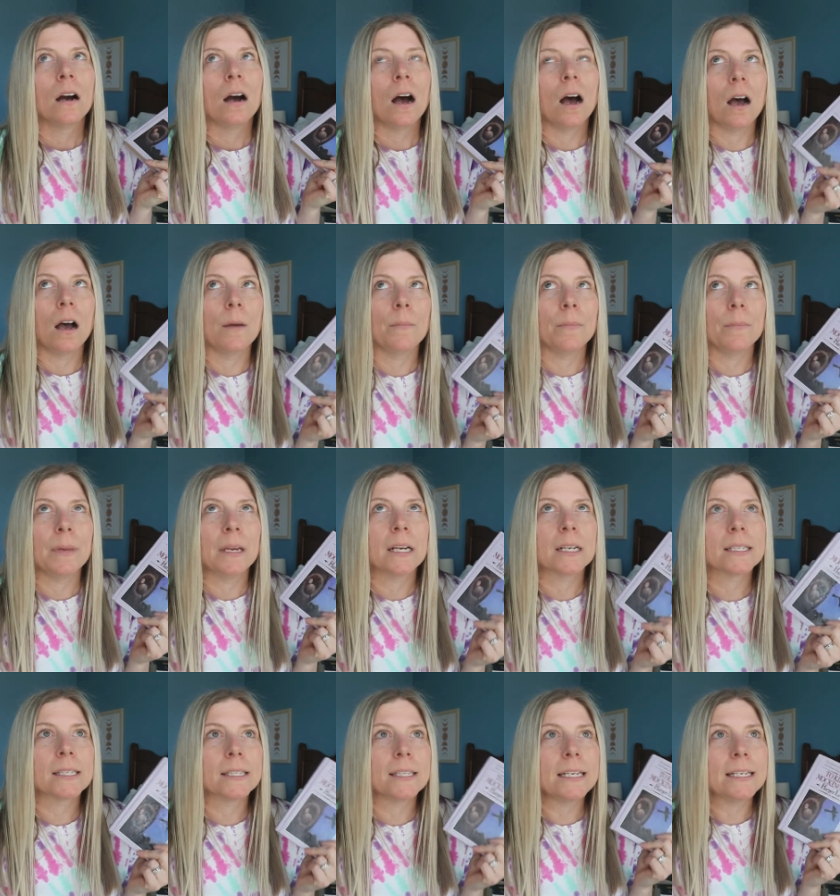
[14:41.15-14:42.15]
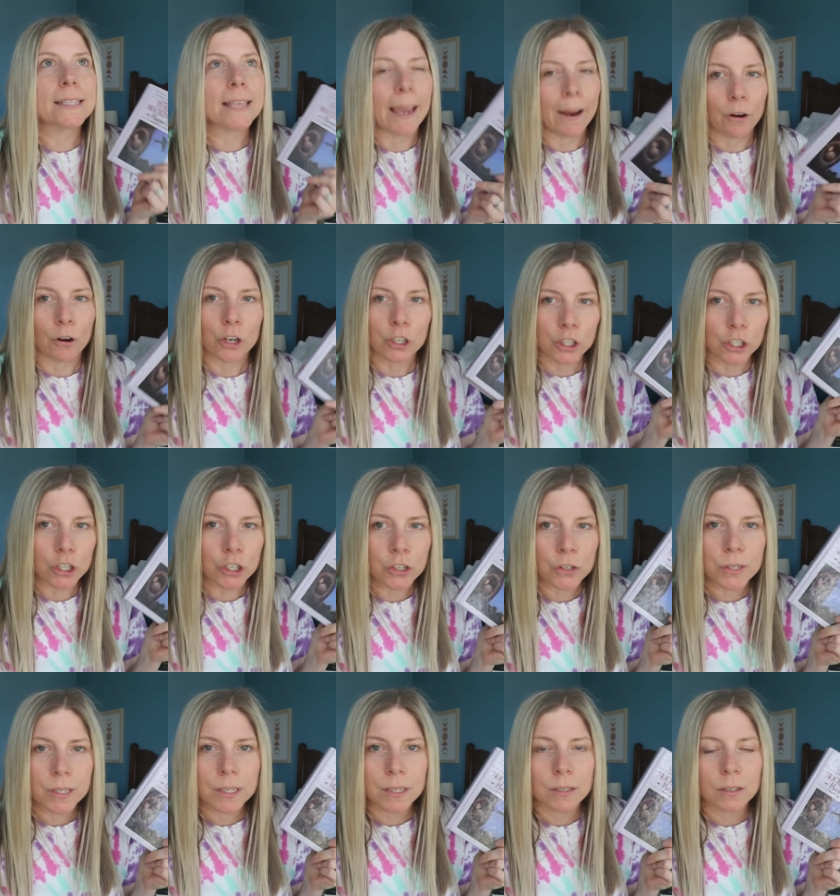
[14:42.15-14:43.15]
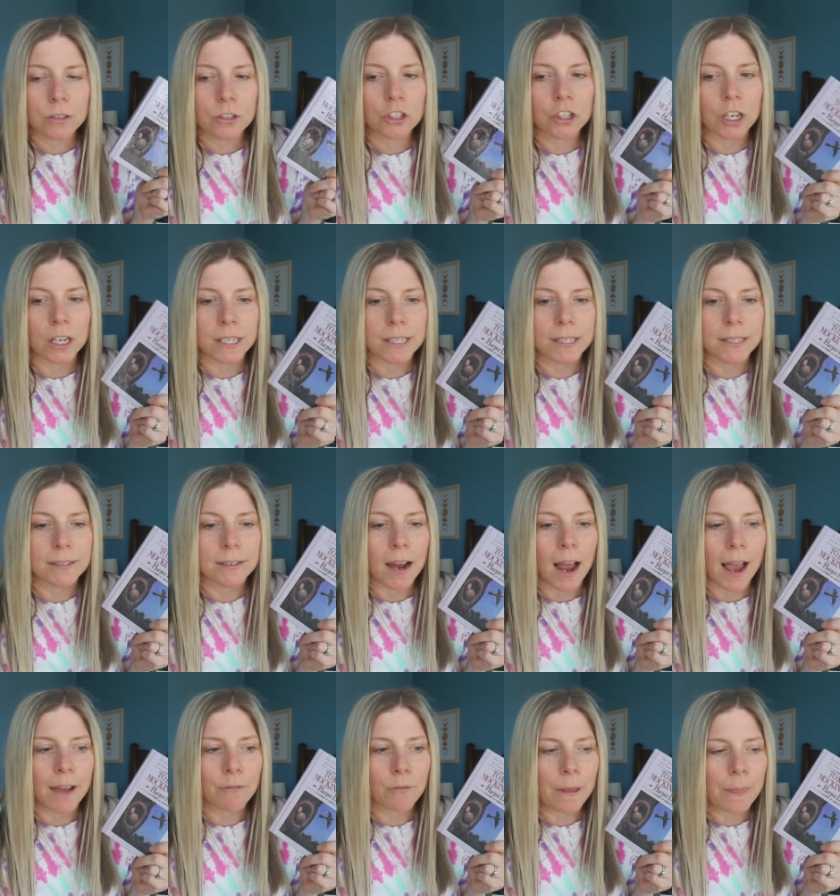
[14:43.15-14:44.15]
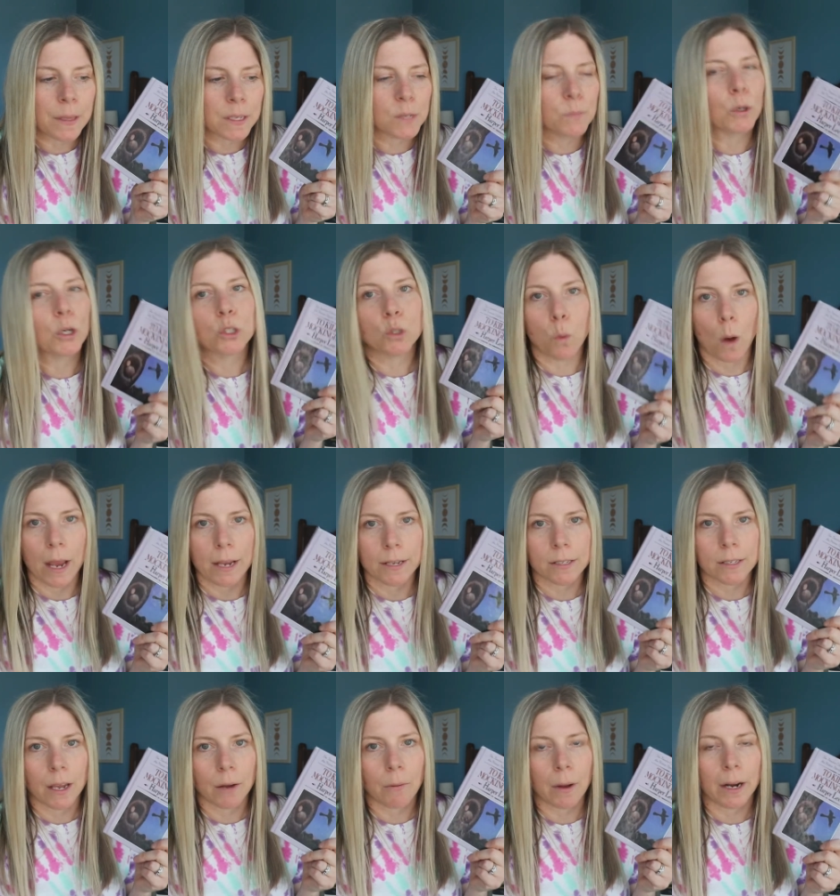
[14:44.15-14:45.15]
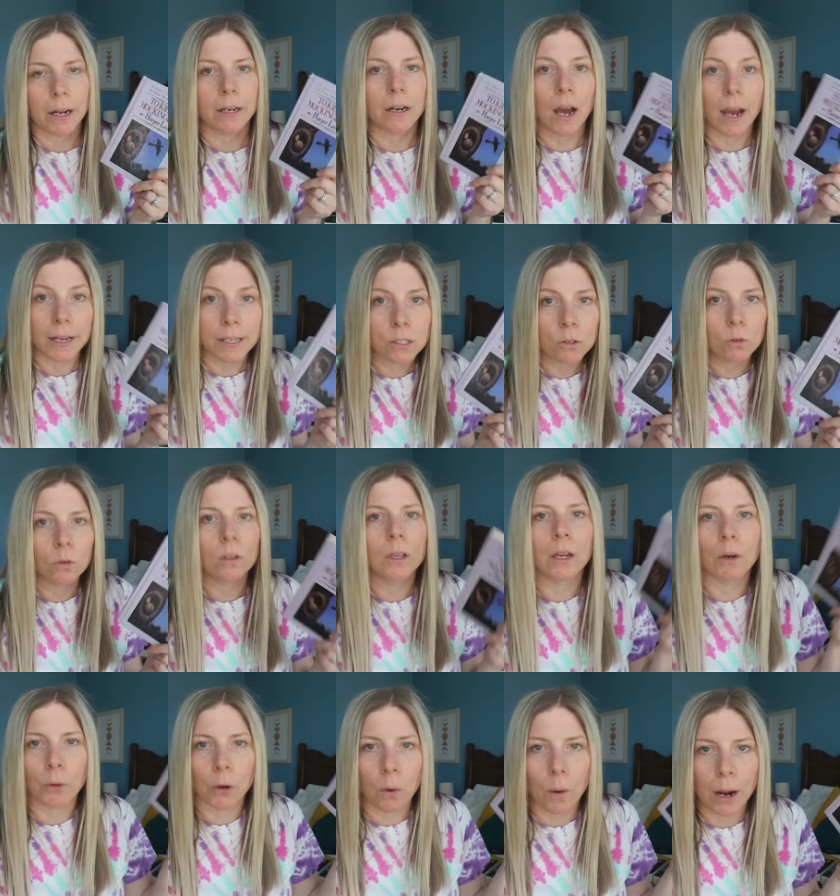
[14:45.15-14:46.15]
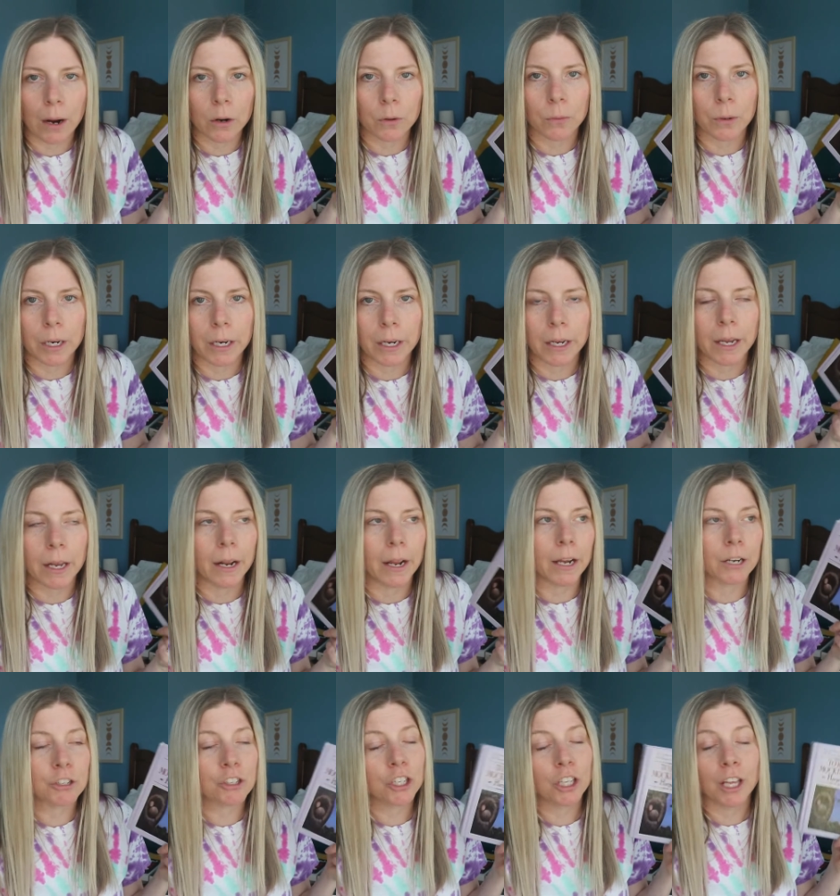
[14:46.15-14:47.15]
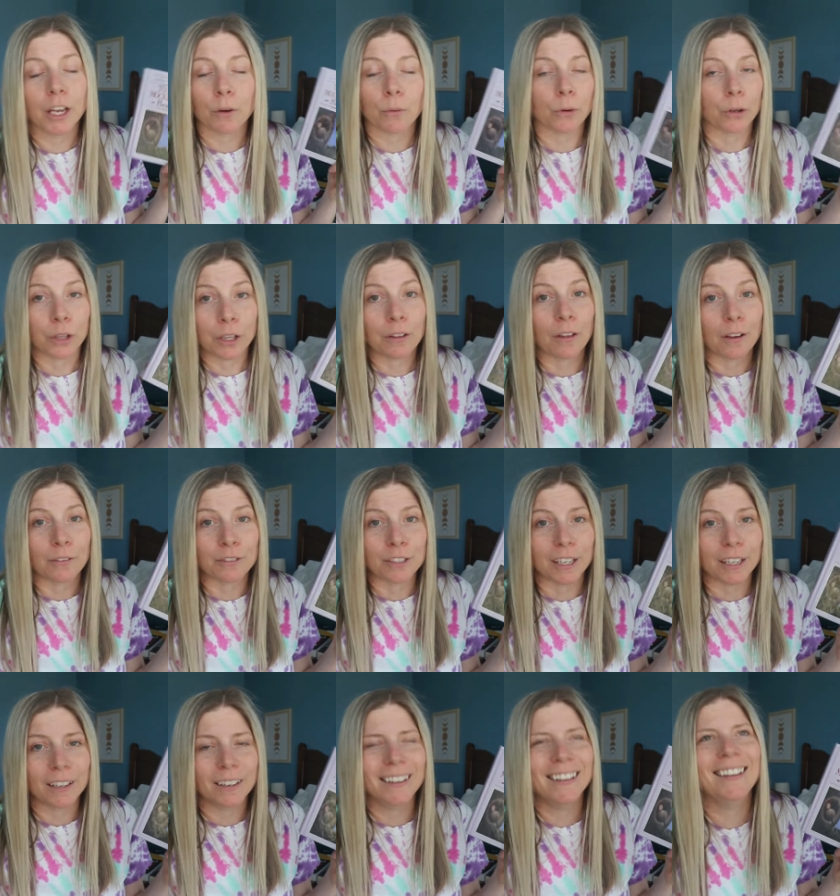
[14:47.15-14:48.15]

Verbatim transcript: Um, because these characters just, I've read this book twice. I read it in high school, like required reading, and I actually like really loved it.